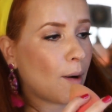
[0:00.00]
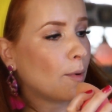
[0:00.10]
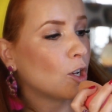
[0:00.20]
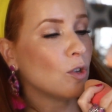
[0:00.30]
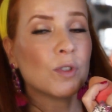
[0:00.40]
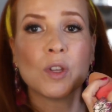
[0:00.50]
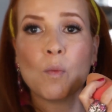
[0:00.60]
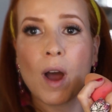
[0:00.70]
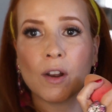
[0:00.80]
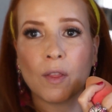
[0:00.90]
I'm going to use the
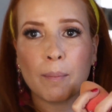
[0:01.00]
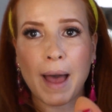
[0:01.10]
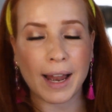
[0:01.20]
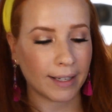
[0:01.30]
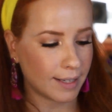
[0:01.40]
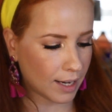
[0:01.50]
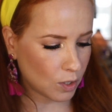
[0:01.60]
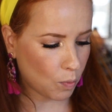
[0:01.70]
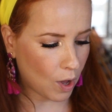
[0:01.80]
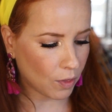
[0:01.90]
one on the palette
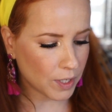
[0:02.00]
as well.